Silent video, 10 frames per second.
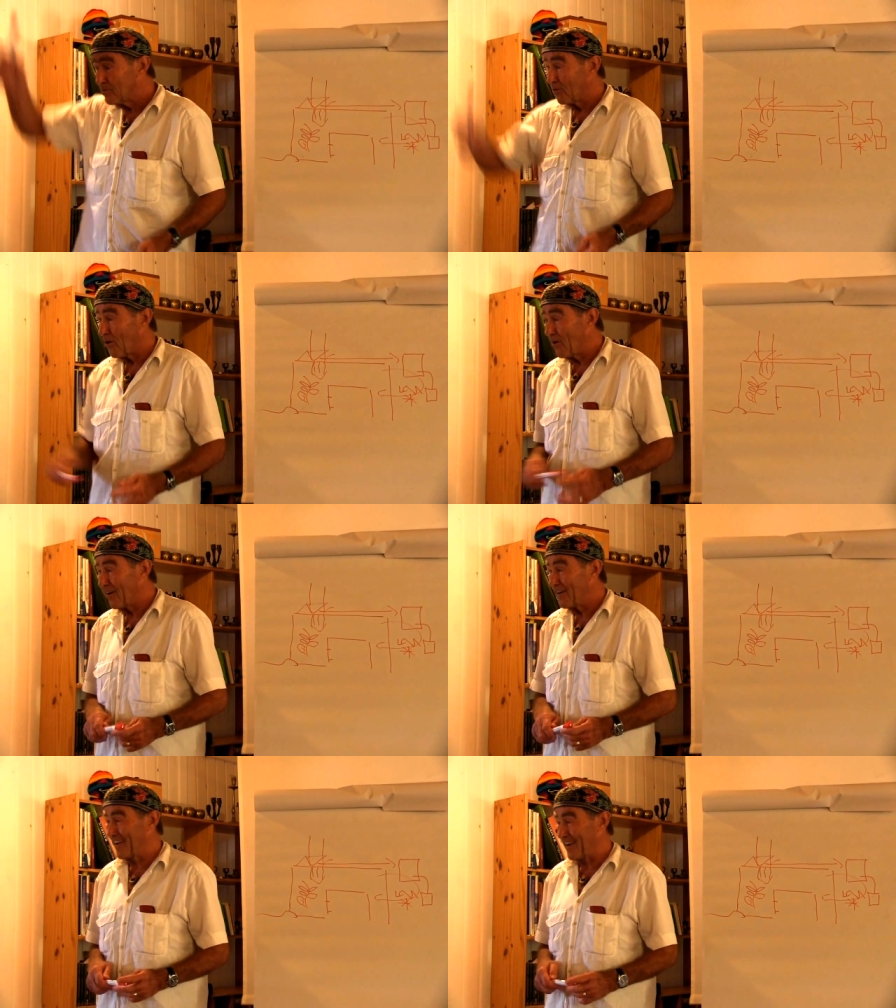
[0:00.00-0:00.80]

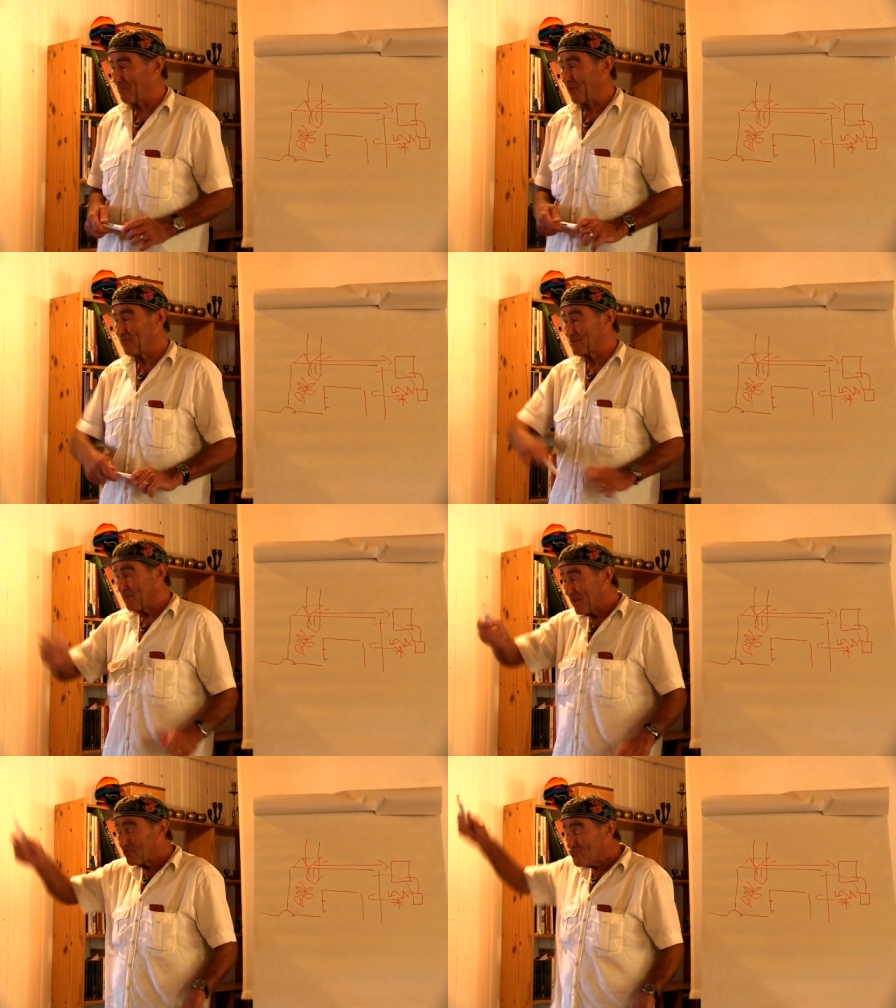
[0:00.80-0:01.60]
drawer. I'm always,
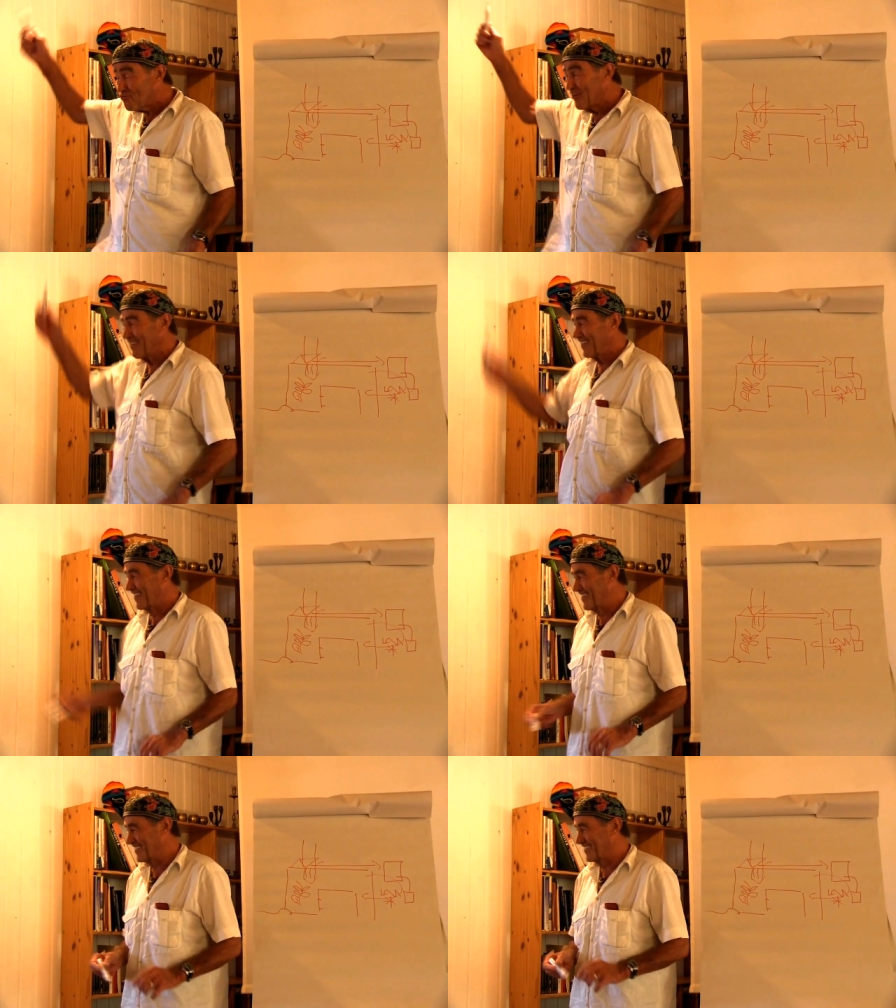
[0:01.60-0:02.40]

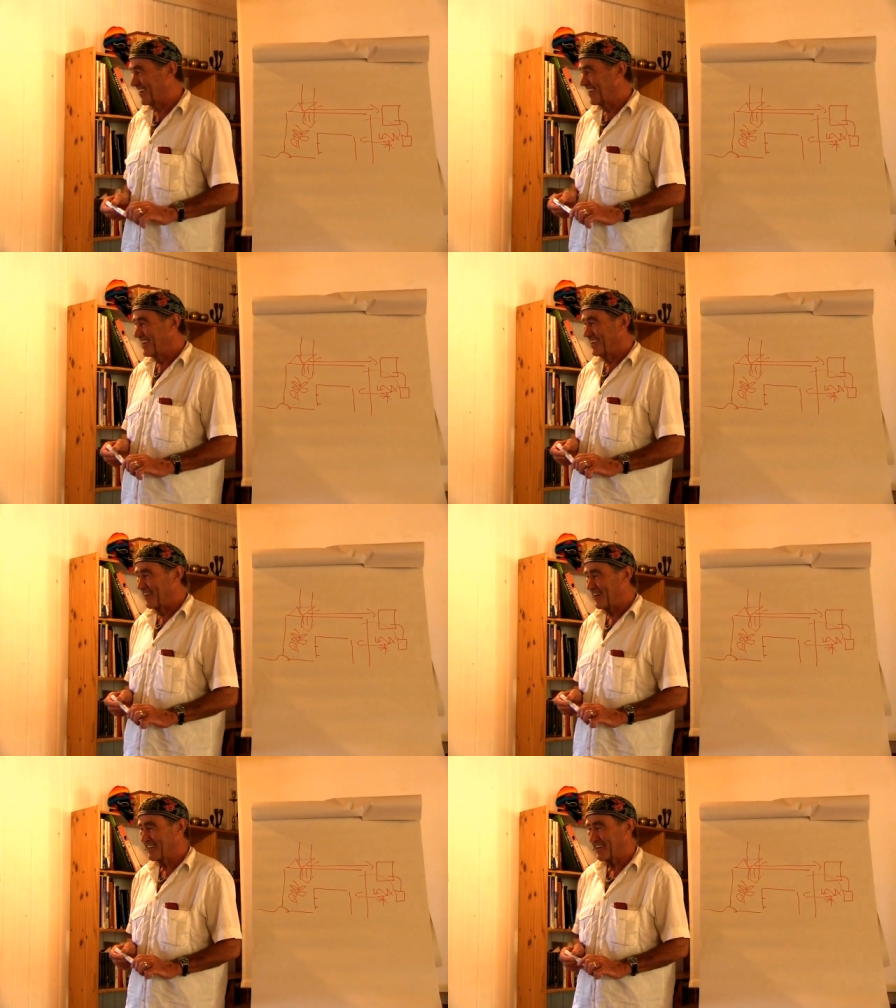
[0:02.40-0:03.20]
so,
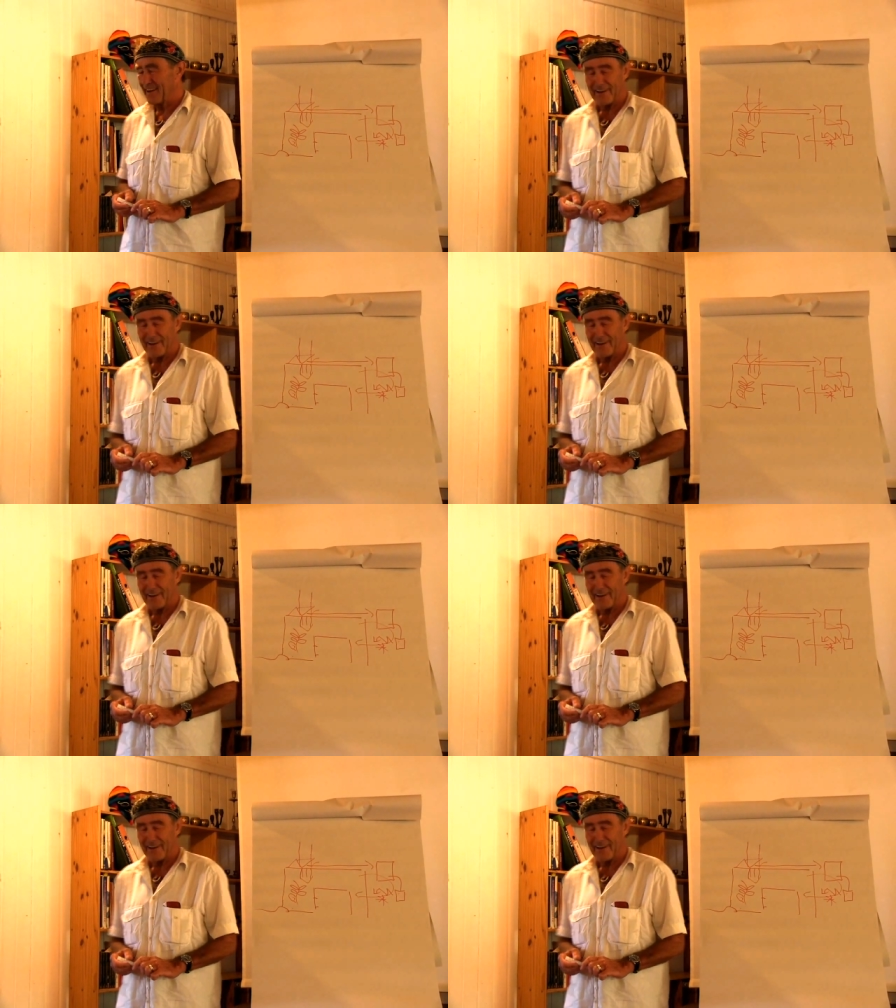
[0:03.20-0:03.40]
no, I